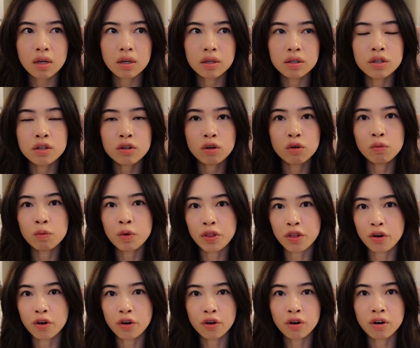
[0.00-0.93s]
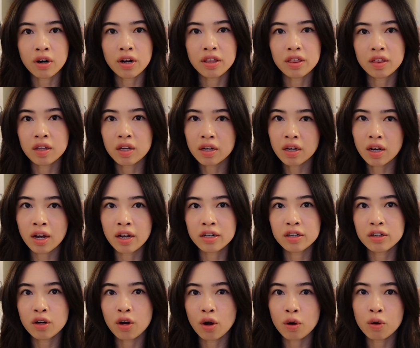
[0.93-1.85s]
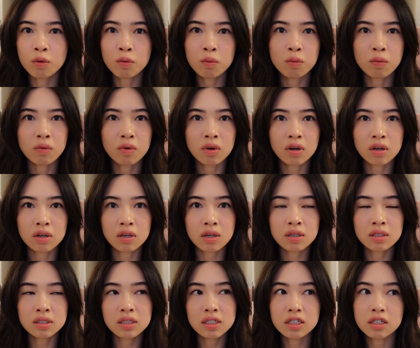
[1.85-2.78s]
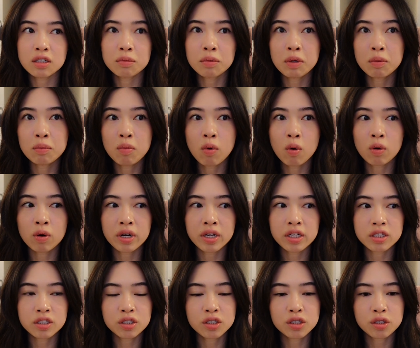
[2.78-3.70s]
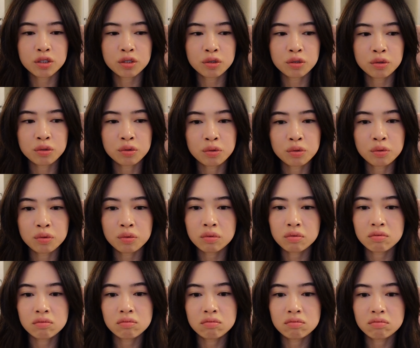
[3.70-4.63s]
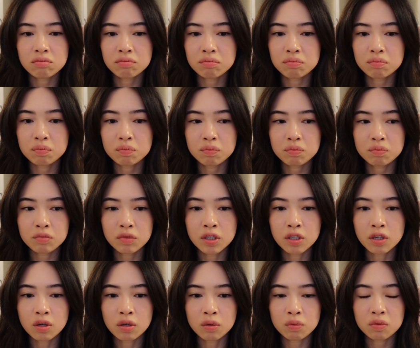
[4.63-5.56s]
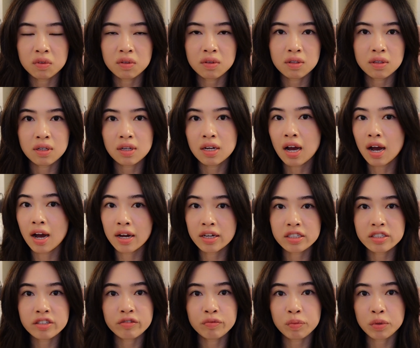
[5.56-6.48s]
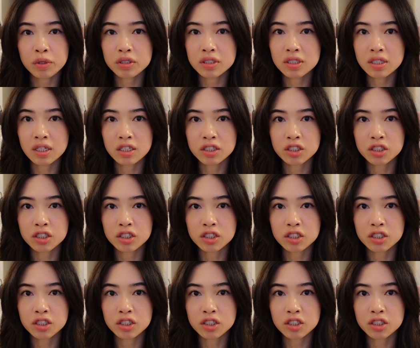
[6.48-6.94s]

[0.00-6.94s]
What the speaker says: with her, I think I'd go a little bit more into, the kinds of books that